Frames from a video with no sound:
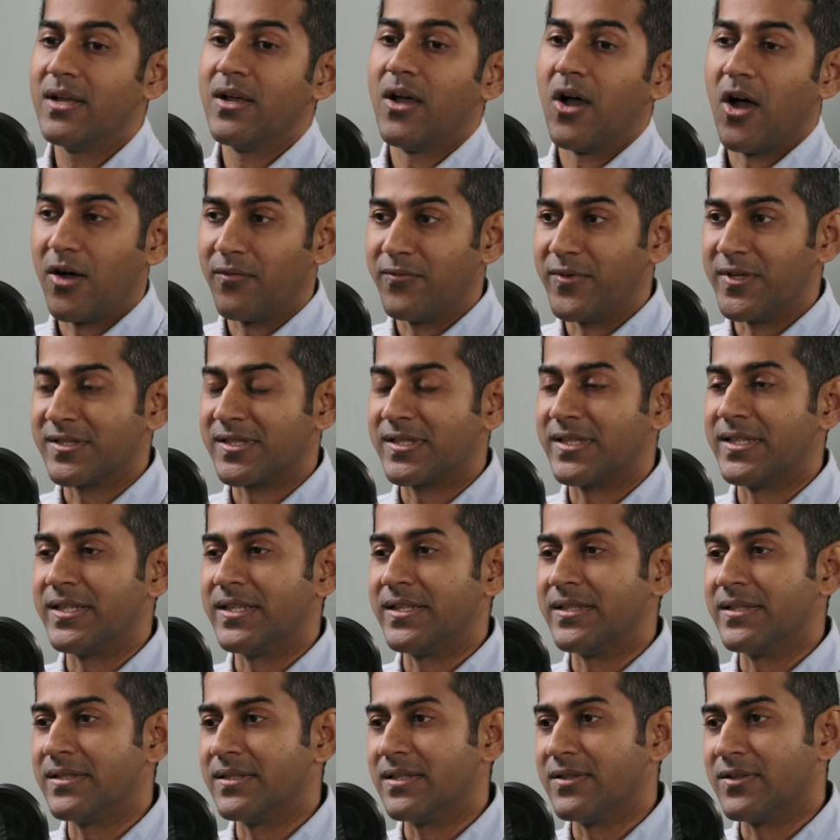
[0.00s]

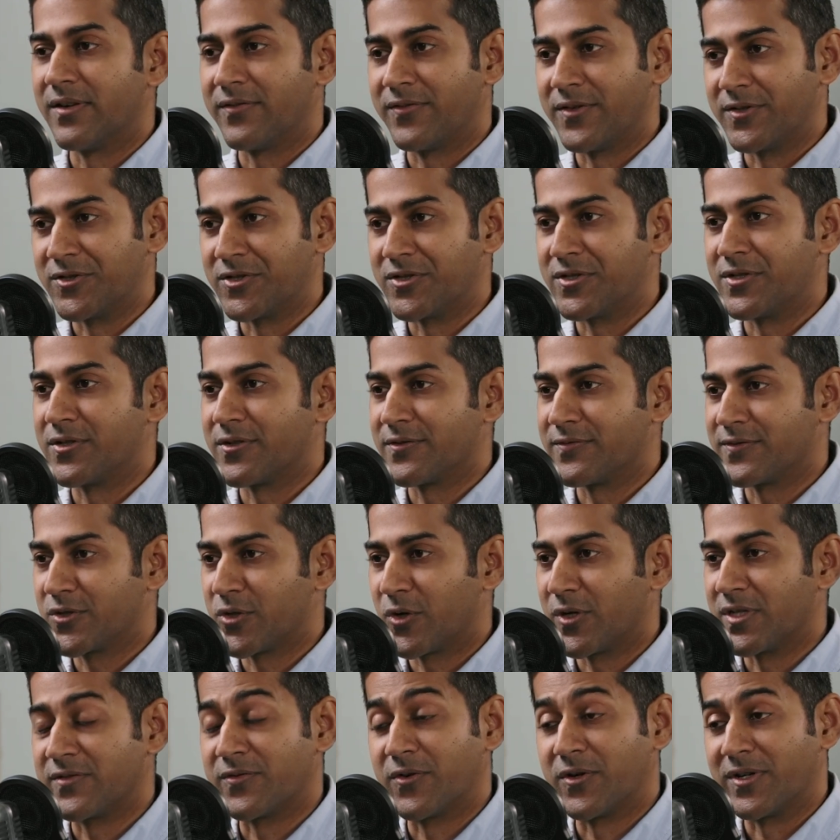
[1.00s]
Obviously, the refrigerant of
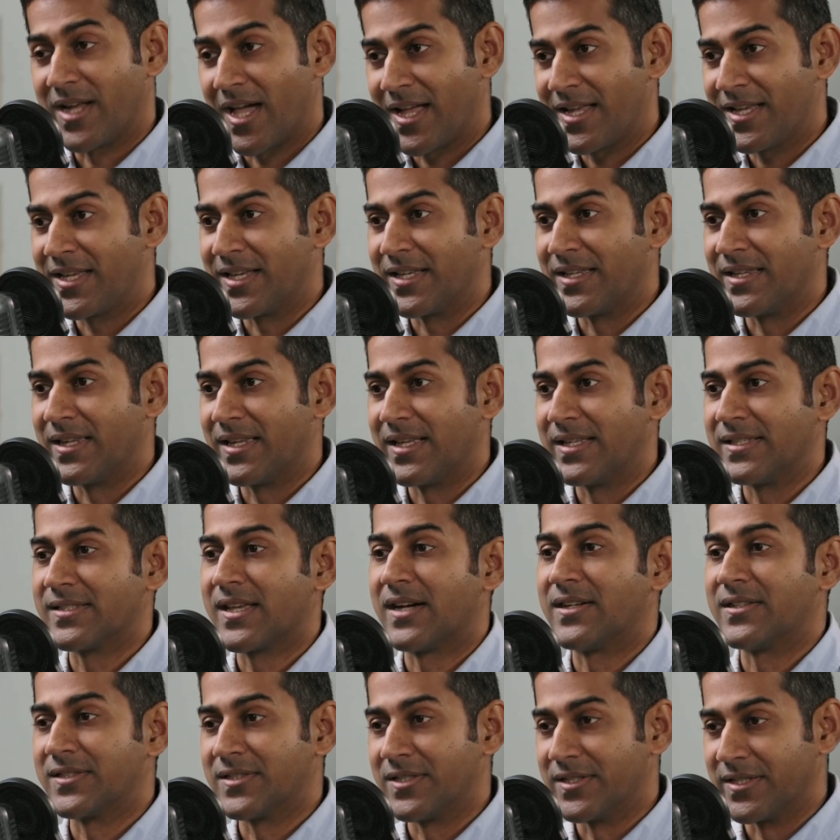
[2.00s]
choice for Daikin is
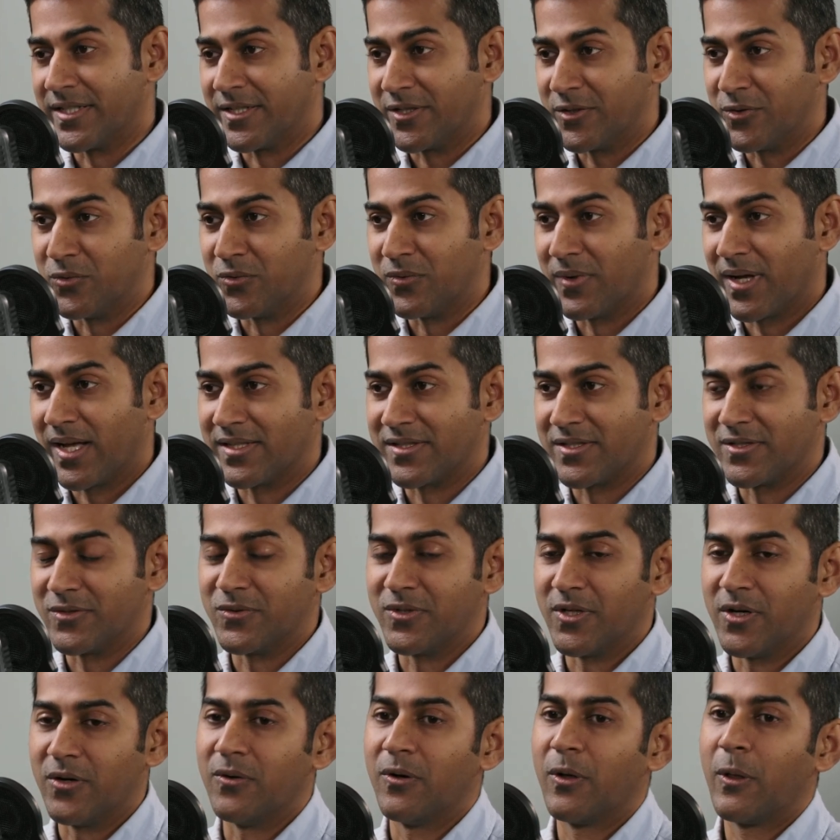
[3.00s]
R32, as you
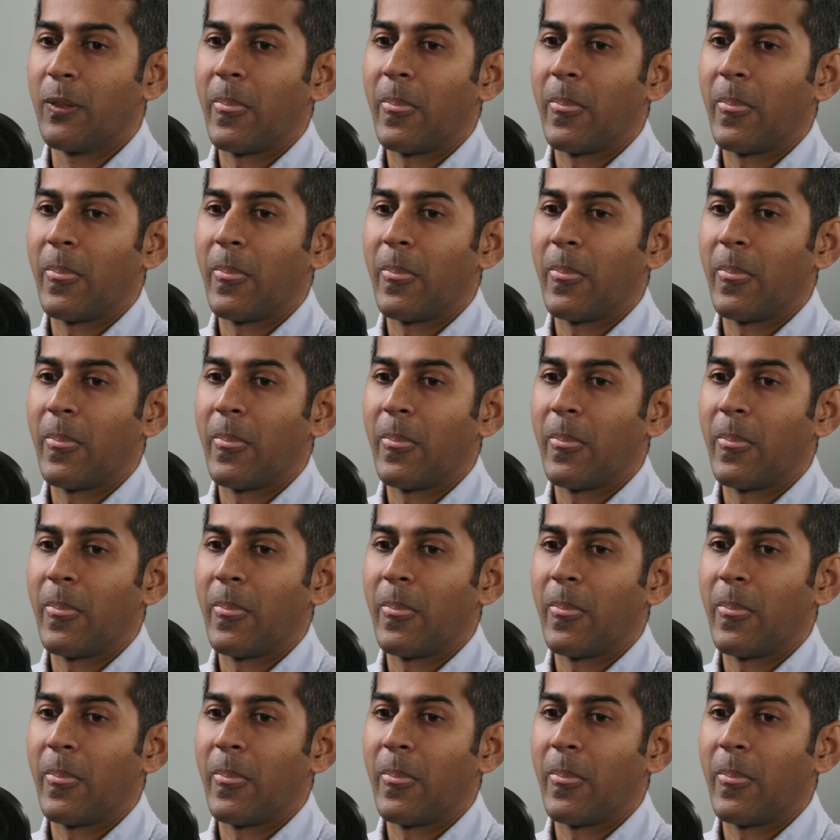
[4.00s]
know.